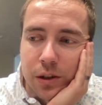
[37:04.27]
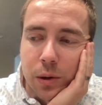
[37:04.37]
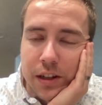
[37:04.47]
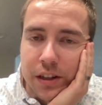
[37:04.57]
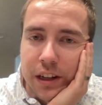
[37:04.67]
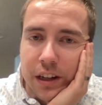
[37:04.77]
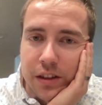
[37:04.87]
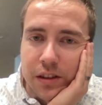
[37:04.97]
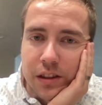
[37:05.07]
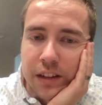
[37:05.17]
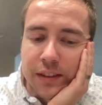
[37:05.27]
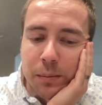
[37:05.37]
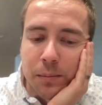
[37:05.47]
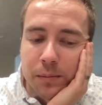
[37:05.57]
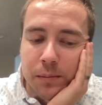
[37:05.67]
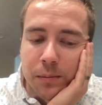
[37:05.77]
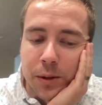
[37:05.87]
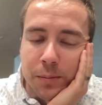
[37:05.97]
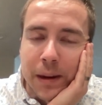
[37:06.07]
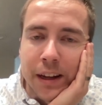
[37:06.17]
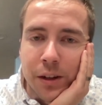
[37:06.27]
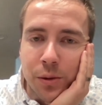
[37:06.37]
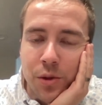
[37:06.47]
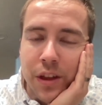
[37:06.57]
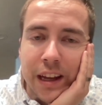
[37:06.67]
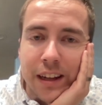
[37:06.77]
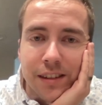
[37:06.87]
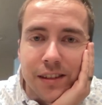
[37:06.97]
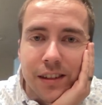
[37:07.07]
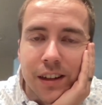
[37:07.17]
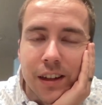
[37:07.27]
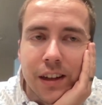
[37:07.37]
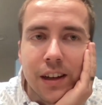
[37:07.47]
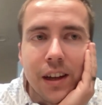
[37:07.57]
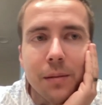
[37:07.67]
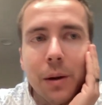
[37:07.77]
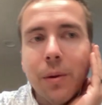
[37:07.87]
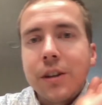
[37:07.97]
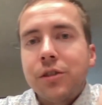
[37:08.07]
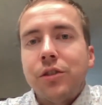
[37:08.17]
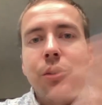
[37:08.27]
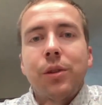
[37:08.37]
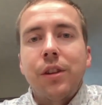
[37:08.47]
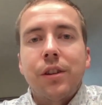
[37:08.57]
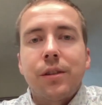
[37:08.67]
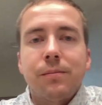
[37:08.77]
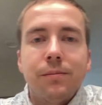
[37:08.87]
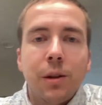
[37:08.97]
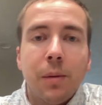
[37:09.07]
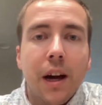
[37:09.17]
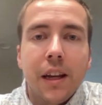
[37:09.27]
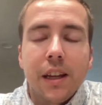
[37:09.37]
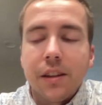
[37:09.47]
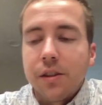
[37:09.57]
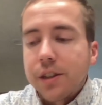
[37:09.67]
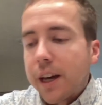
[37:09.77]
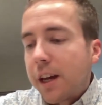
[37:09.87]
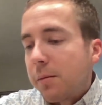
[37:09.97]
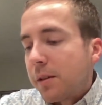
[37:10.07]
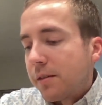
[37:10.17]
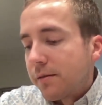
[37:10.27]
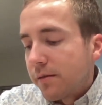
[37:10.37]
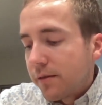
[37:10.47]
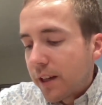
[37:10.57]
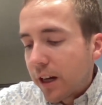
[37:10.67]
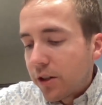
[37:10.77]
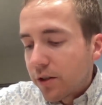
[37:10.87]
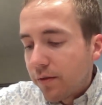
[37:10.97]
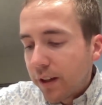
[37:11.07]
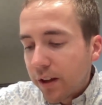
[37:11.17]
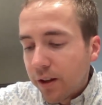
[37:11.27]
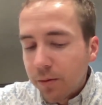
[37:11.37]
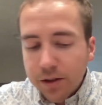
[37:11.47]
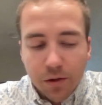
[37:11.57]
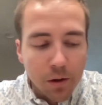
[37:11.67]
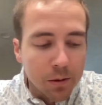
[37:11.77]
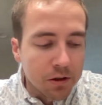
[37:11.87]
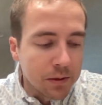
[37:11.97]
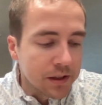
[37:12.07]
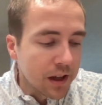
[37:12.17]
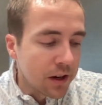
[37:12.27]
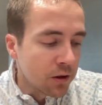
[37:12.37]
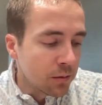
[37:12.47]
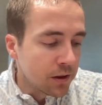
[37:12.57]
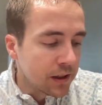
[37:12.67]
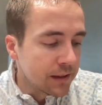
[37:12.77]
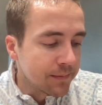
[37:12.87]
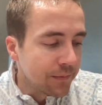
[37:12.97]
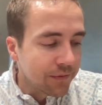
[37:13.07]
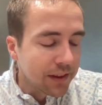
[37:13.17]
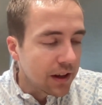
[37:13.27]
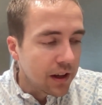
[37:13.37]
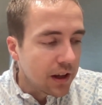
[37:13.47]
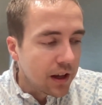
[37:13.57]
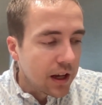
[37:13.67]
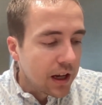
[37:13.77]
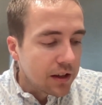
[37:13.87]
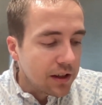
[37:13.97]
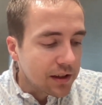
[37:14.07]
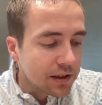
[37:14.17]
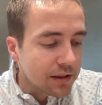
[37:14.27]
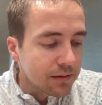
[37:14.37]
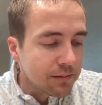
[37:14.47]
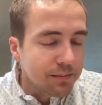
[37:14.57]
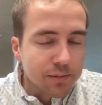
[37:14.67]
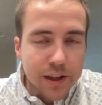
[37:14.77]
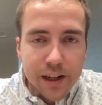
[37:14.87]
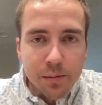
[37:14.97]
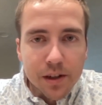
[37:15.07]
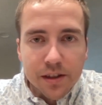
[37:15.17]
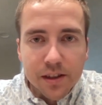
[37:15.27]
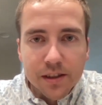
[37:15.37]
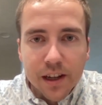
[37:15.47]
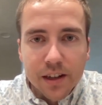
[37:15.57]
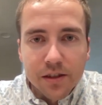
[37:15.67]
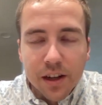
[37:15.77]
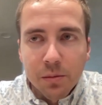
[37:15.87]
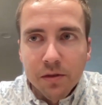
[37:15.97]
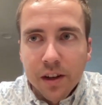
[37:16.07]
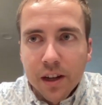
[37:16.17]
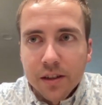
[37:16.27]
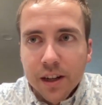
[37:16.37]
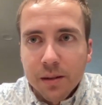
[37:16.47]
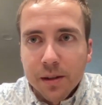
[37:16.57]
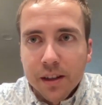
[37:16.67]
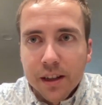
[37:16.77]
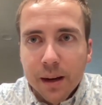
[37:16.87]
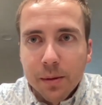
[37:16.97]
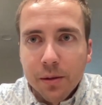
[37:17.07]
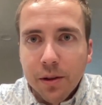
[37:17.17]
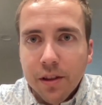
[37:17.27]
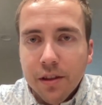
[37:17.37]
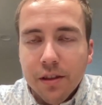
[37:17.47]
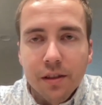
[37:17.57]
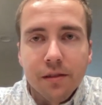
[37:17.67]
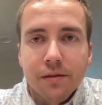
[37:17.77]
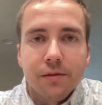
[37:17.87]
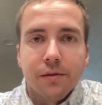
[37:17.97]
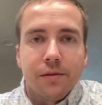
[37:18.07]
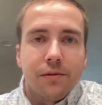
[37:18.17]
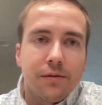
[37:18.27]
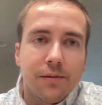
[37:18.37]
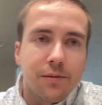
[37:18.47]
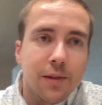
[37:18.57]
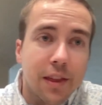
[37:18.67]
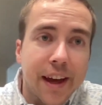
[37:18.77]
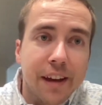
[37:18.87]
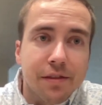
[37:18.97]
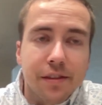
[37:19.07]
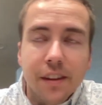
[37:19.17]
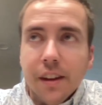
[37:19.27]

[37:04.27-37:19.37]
questioning even the most minute things about what you should do with your body and your time and how you should feel and what's normal and what's not normal, and just try to brush it aside, try to move on, try to be happy with life.